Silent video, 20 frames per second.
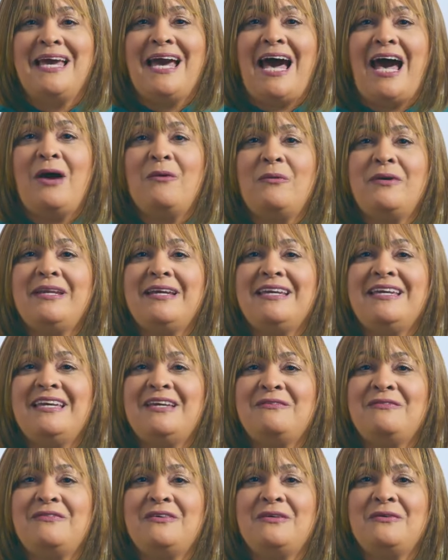I want to
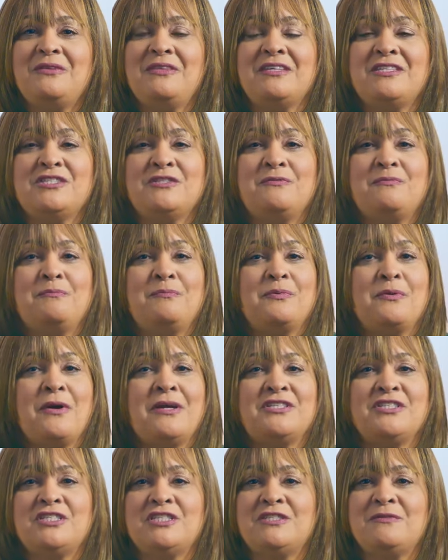give you this
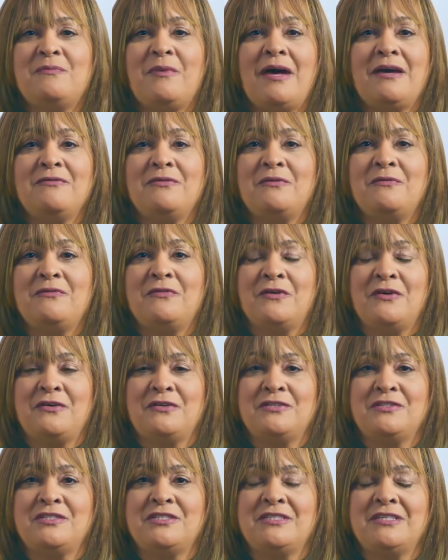precious Bible
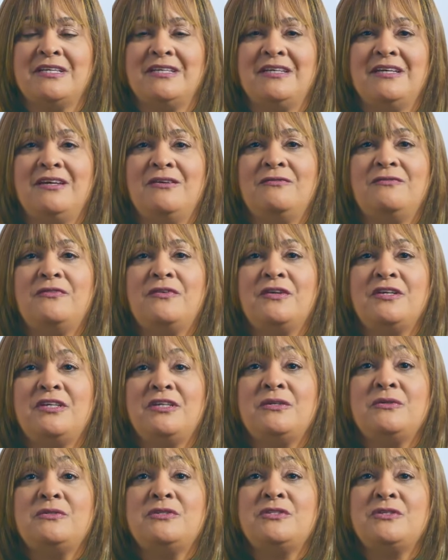verse for
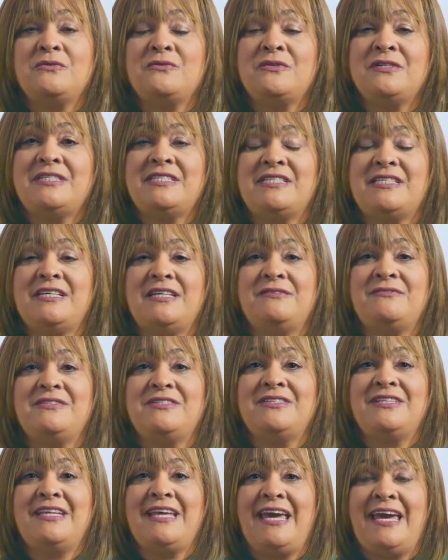you to receive
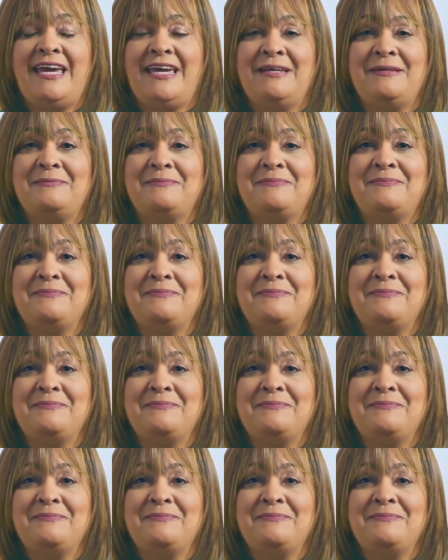today,